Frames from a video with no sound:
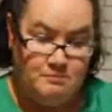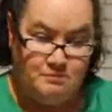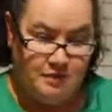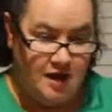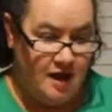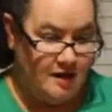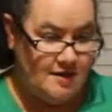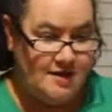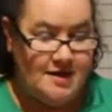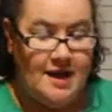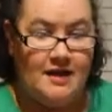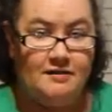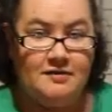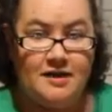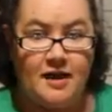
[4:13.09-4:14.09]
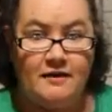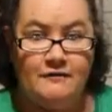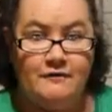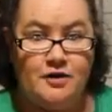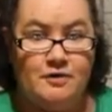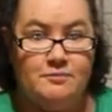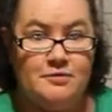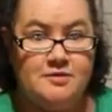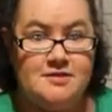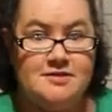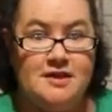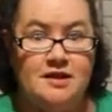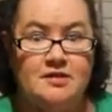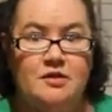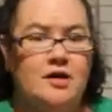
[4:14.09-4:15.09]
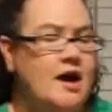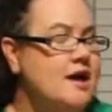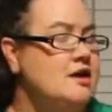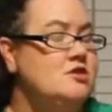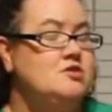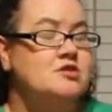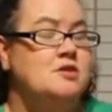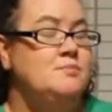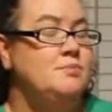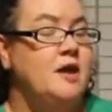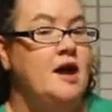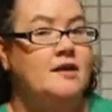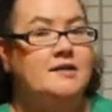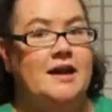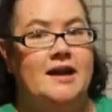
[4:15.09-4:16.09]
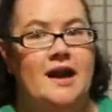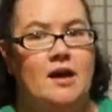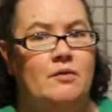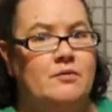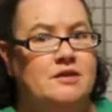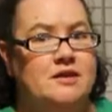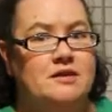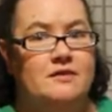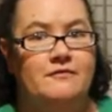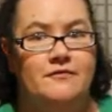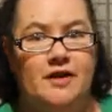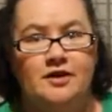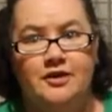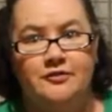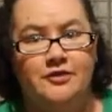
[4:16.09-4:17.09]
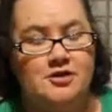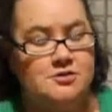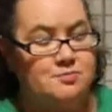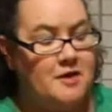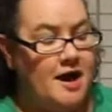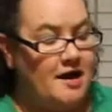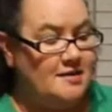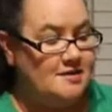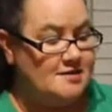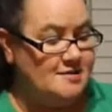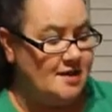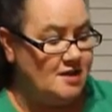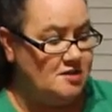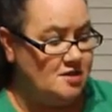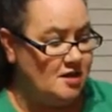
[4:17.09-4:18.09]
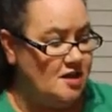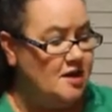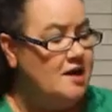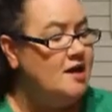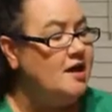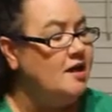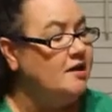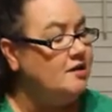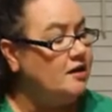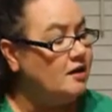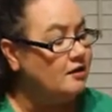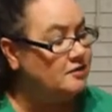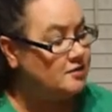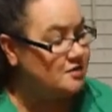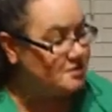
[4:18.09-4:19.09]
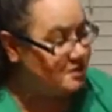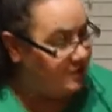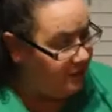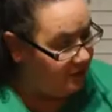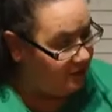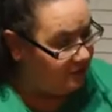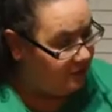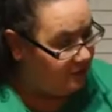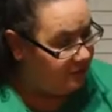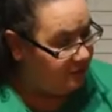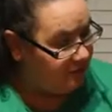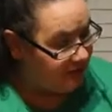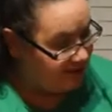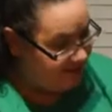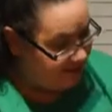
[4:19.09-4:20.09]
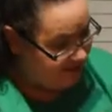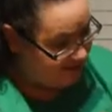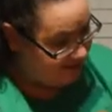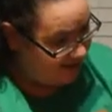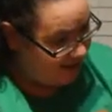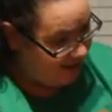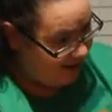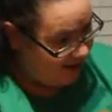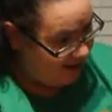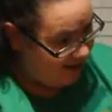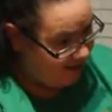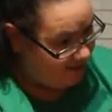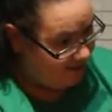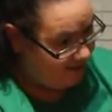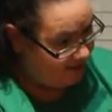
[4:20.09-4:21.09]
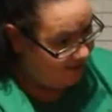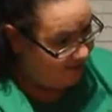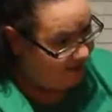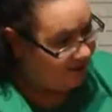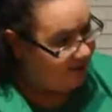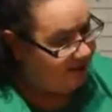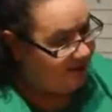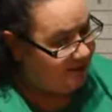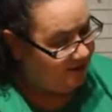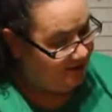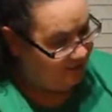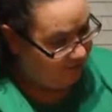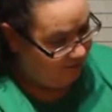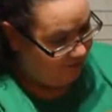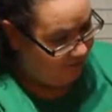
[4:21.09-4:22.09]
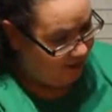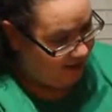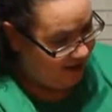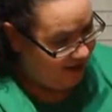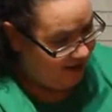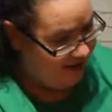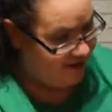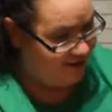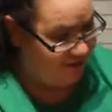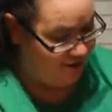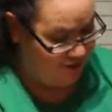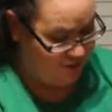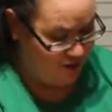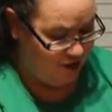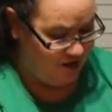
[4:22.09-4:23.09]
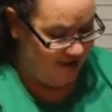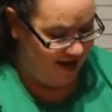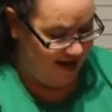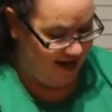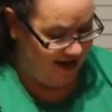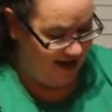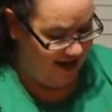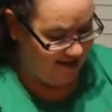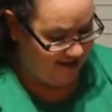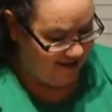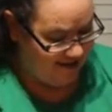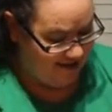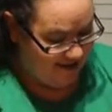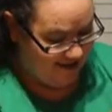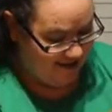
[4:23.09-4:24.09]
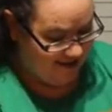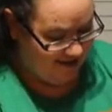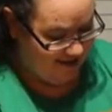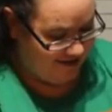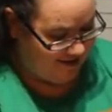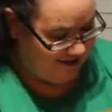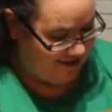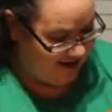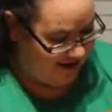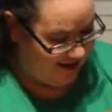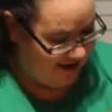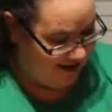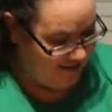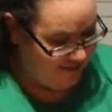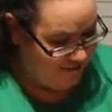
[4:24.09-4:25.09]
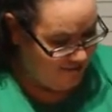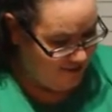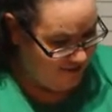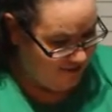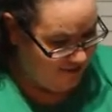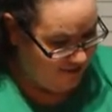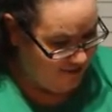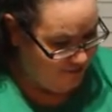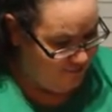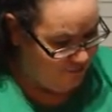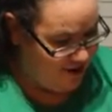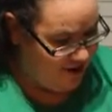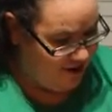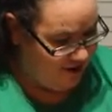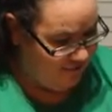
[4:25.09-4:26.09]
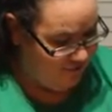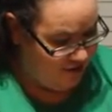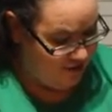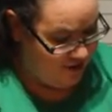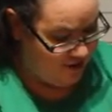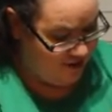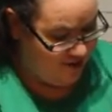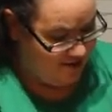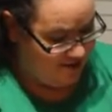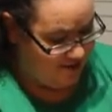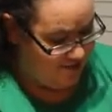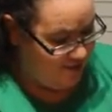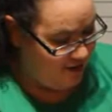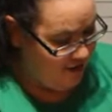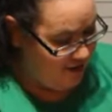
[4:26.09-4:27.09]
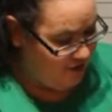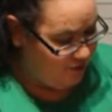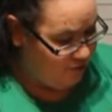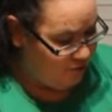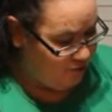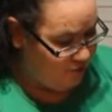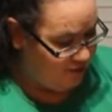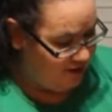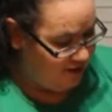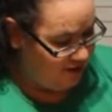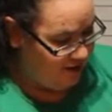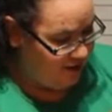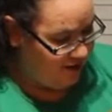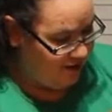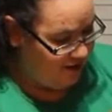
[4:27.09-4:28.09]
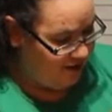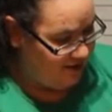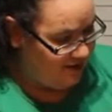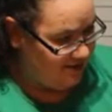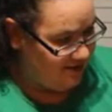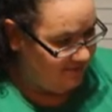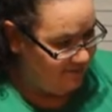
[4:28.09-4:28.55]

blocking out that verbal signal. I usually block that out within the very first practice session, and then I'll just go, what does this say? Right next to the book. Yes, good job. I'm going to break off a cookie because I'm almost out of cookies.